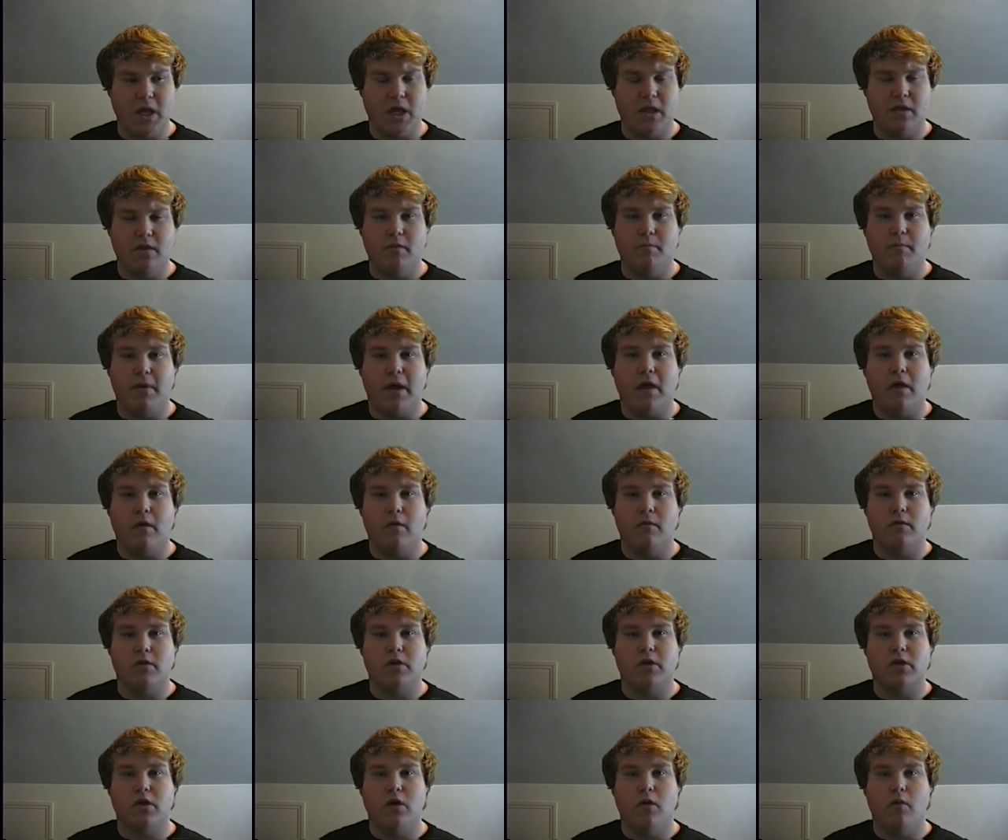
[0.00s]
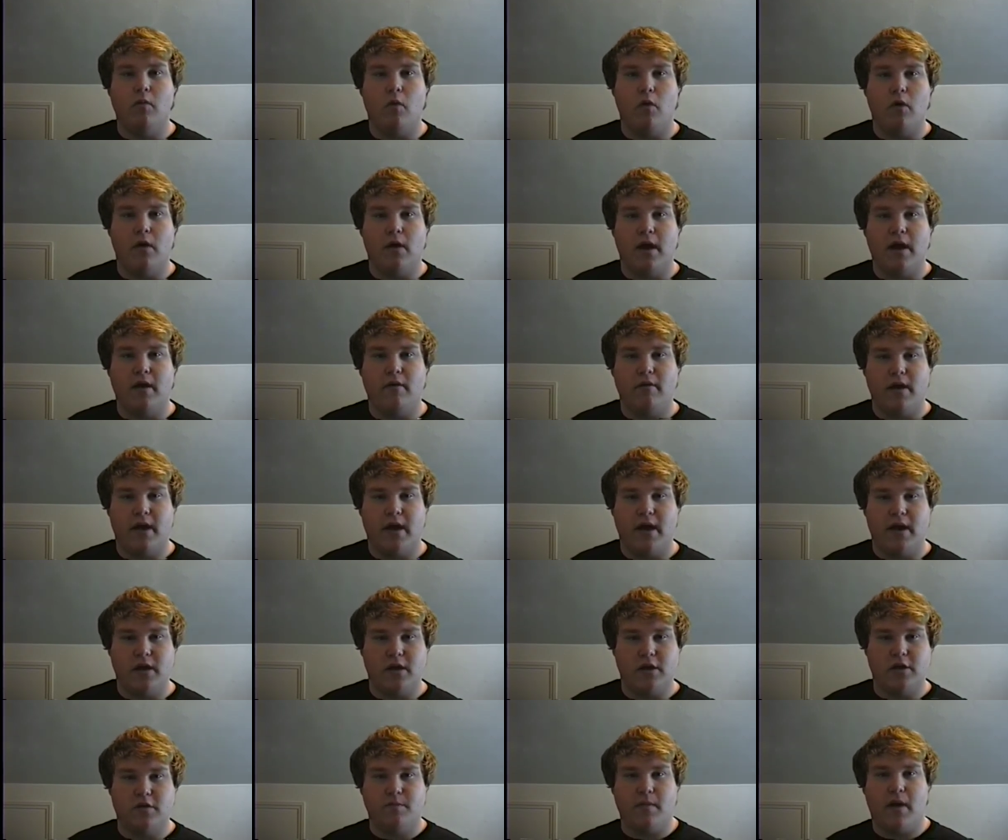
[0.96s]
The belt was so worn out it had
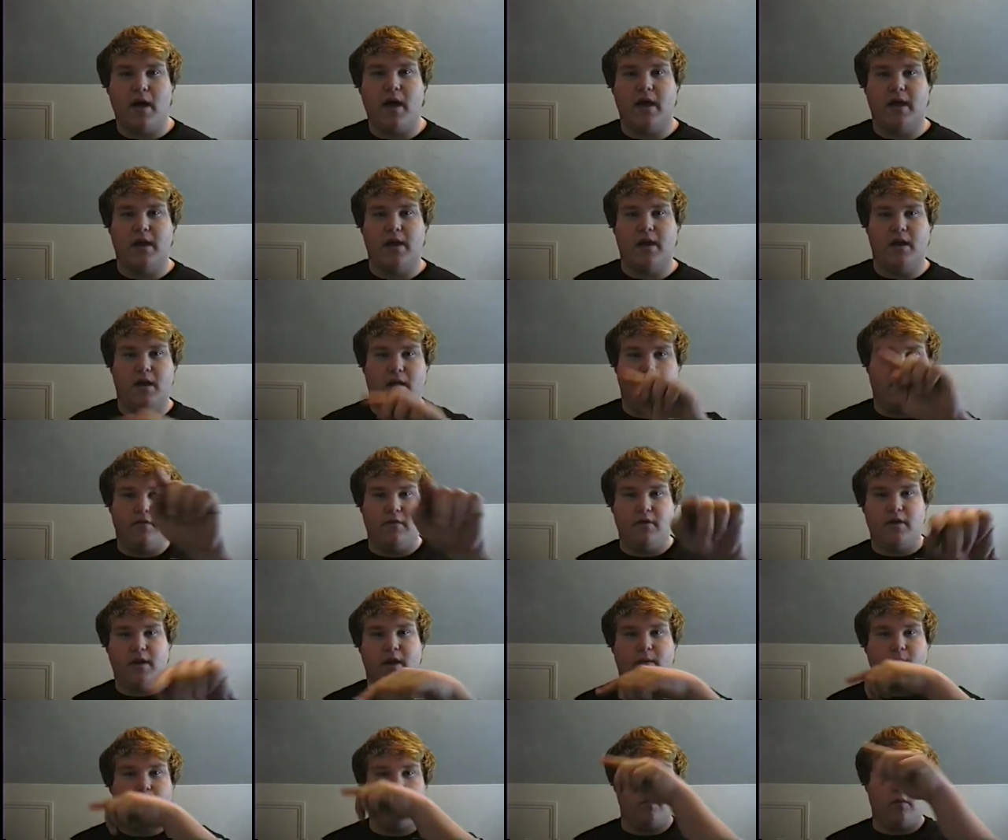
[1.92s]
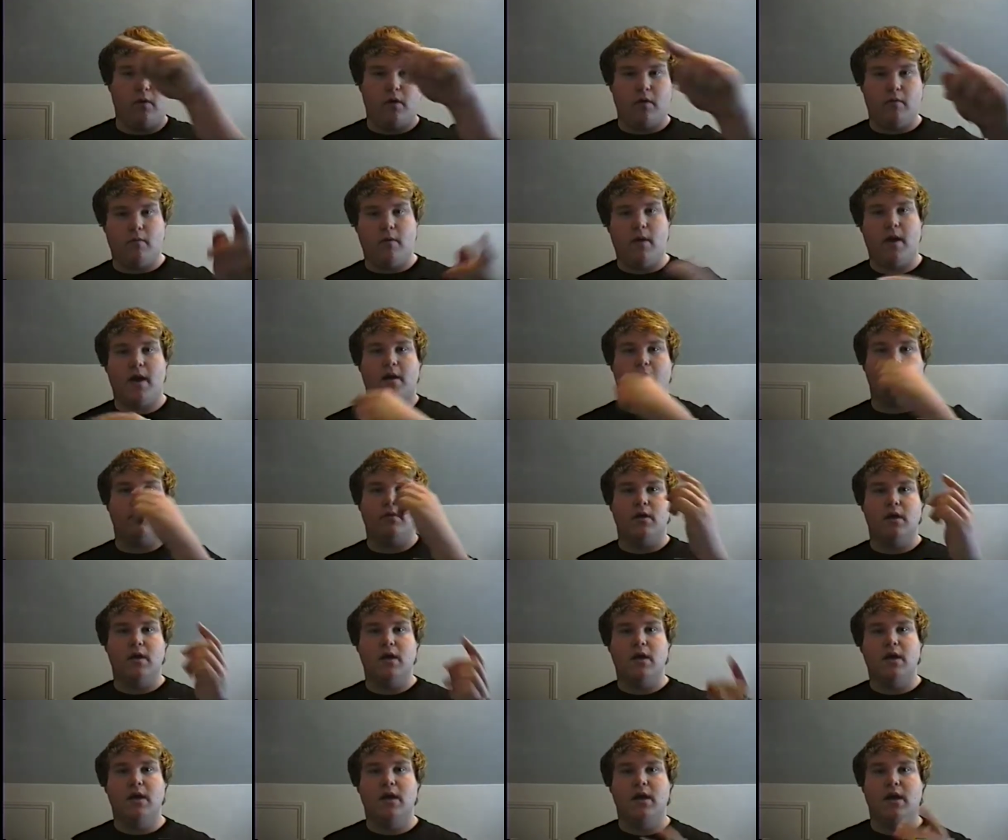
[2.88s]
a spot in it, and every time it went around
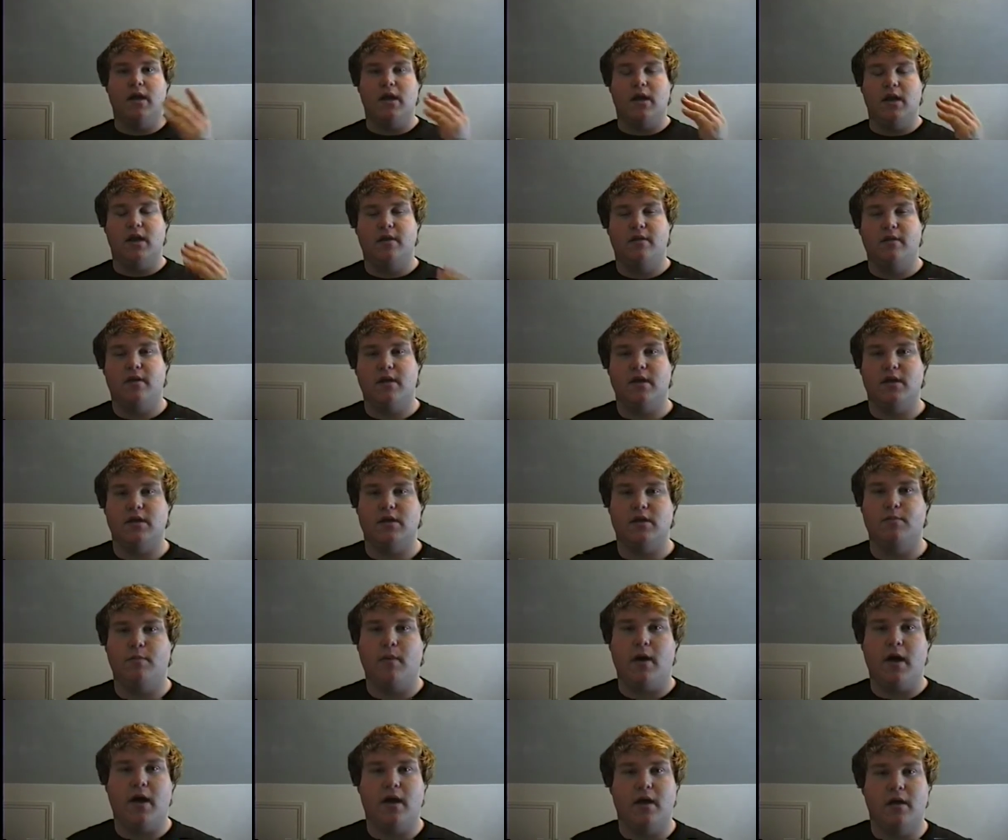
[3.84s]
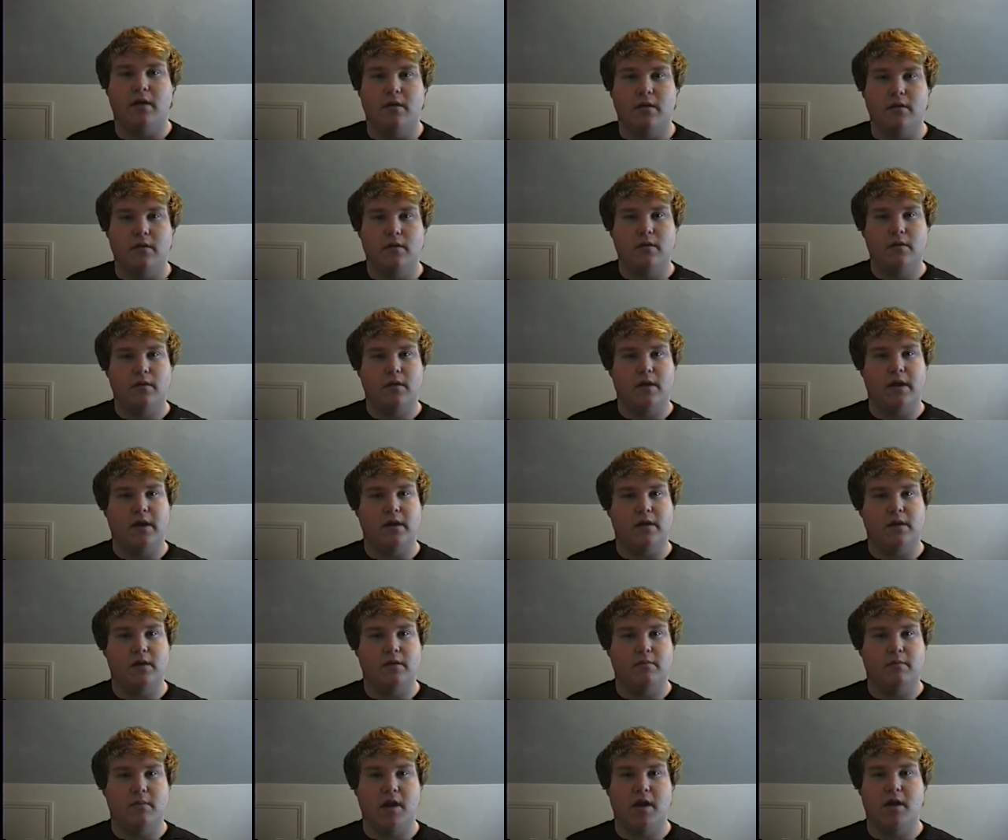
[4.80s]
and hit that spot, it
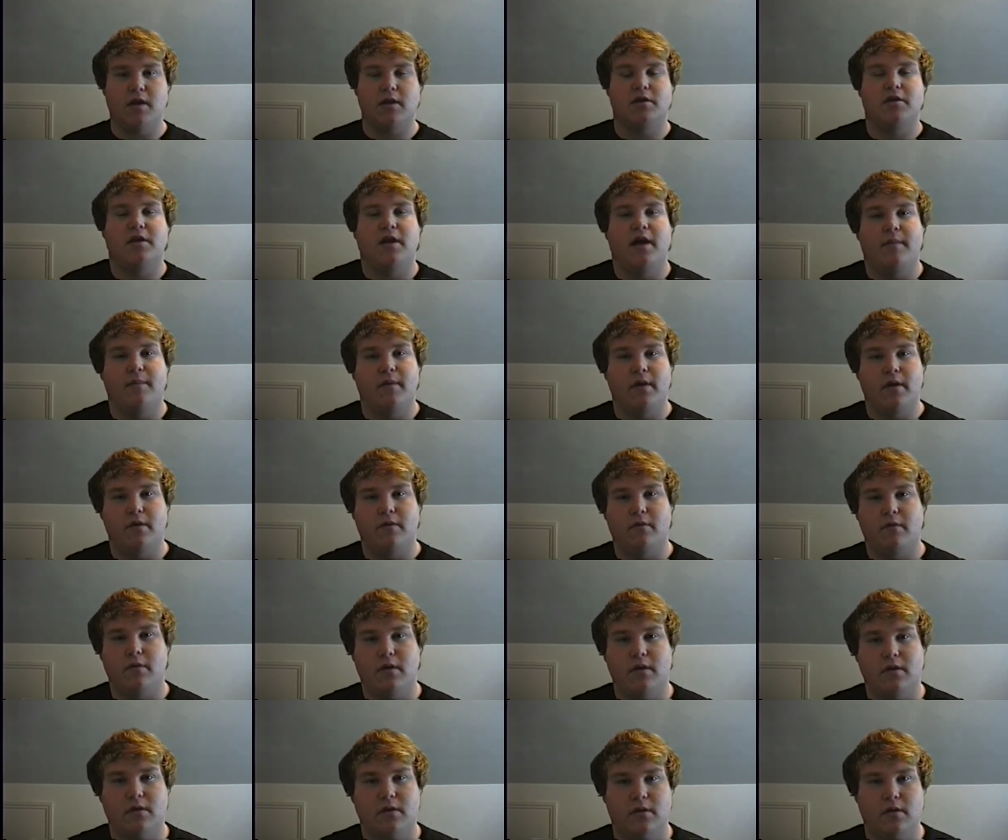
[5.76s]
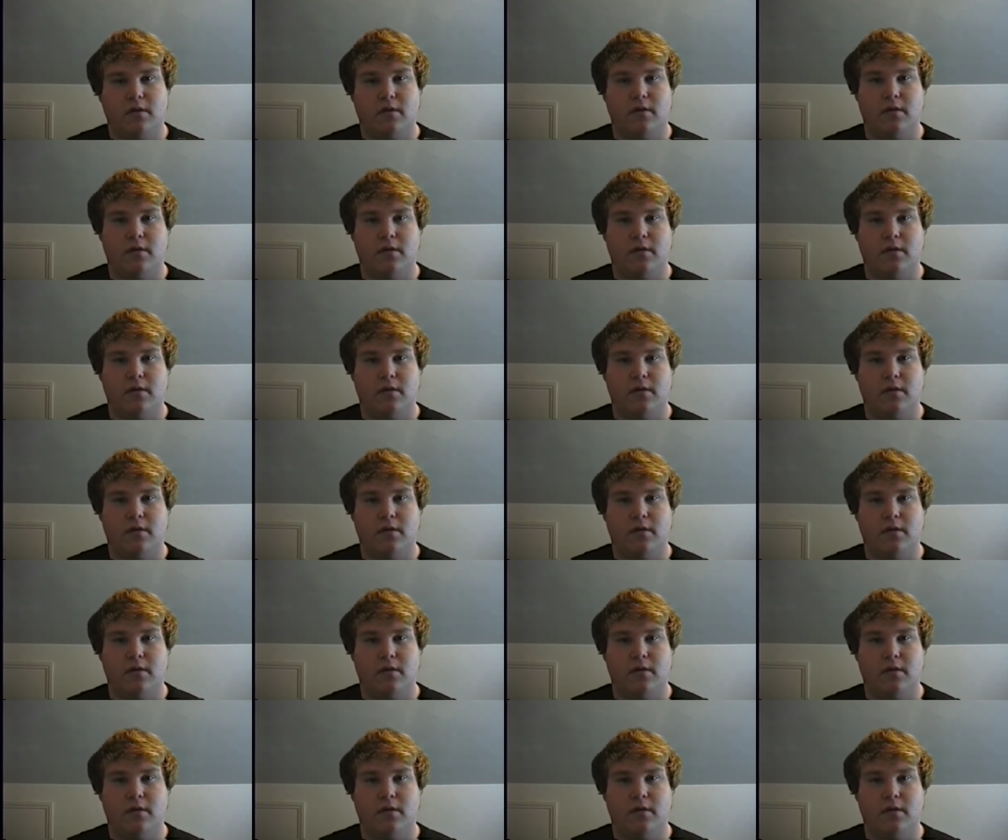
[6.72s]
made a slapping noise.